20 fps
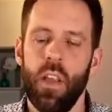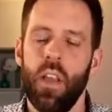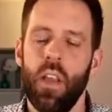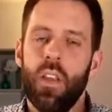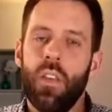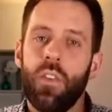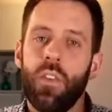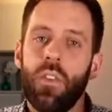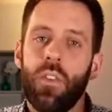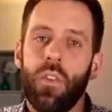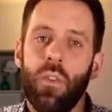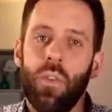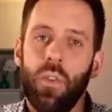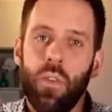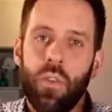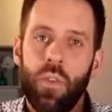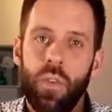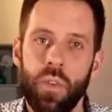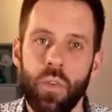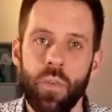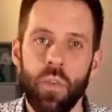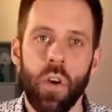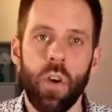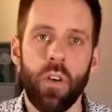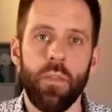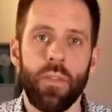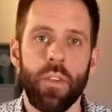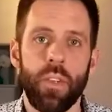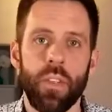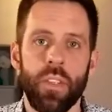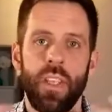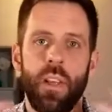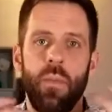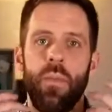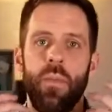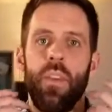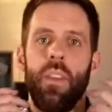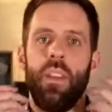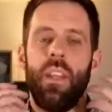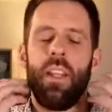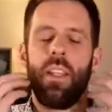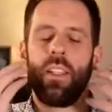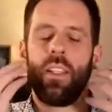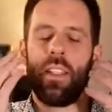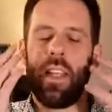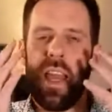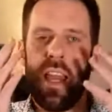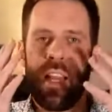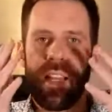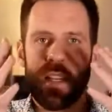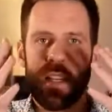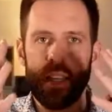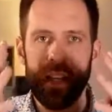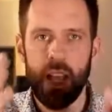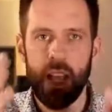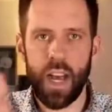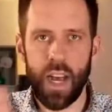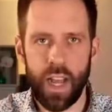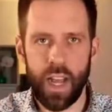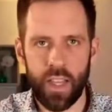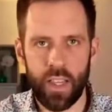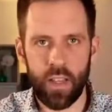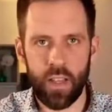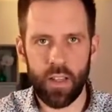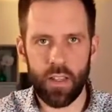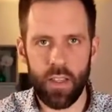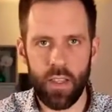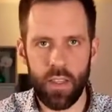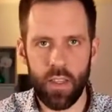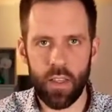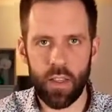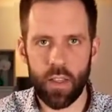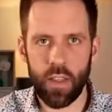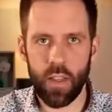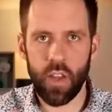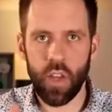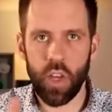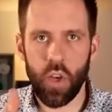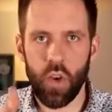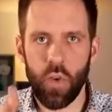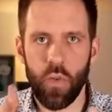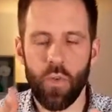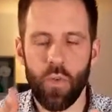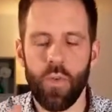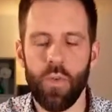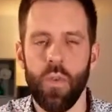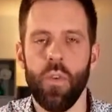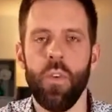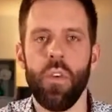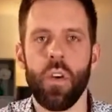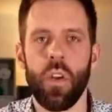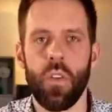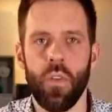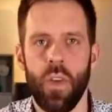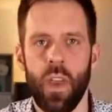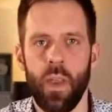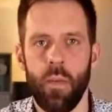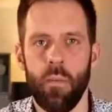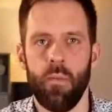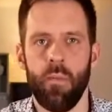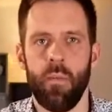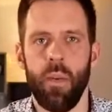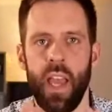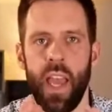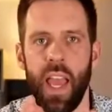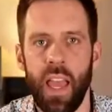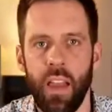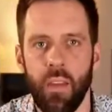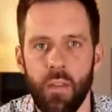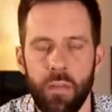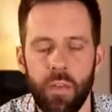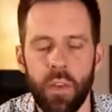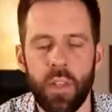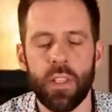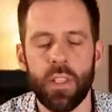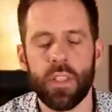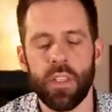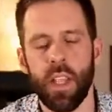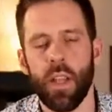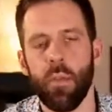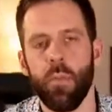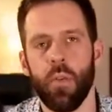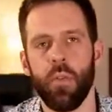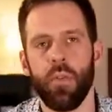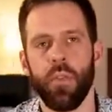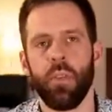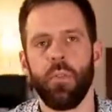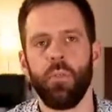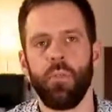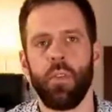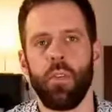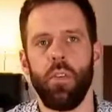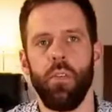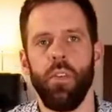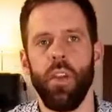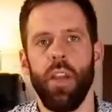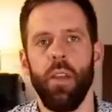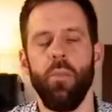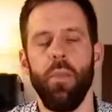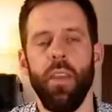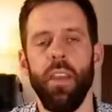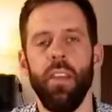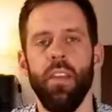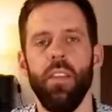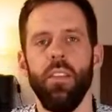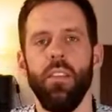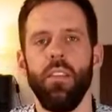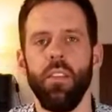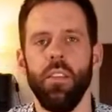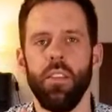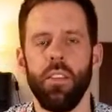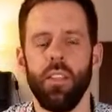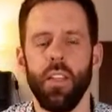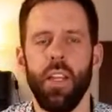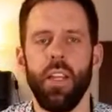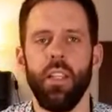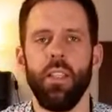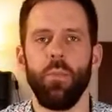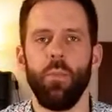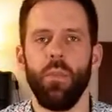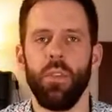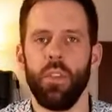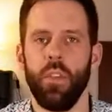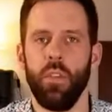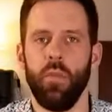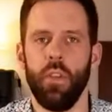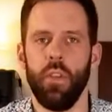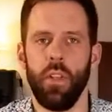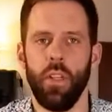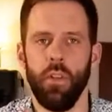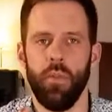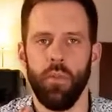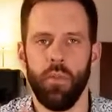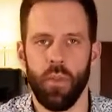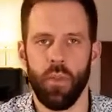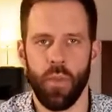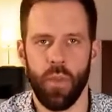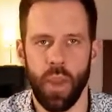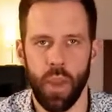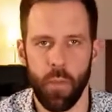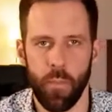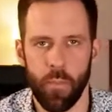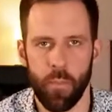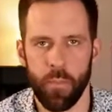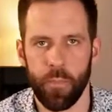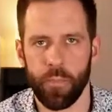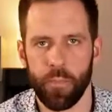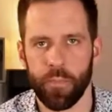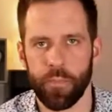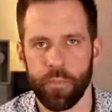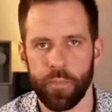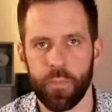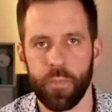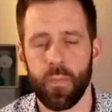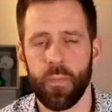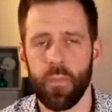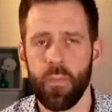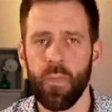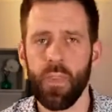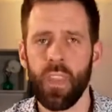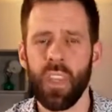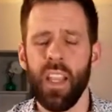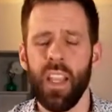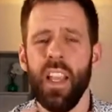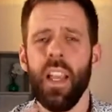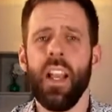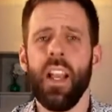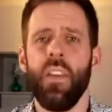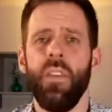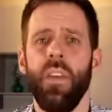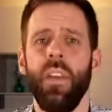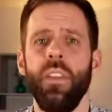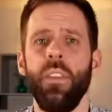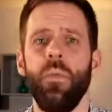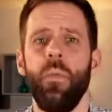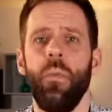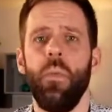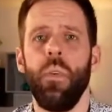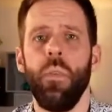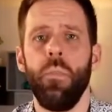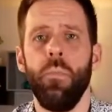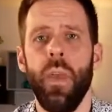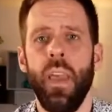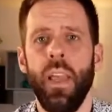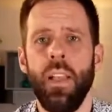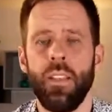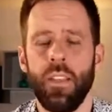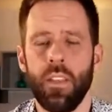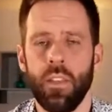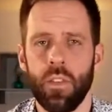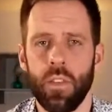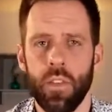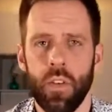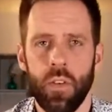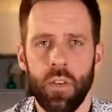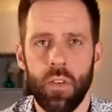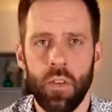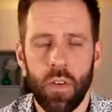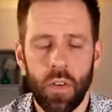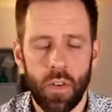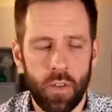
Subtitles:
So you offer something that is entirely for them. Every step of this program is designed specifically for them. That's what makes it so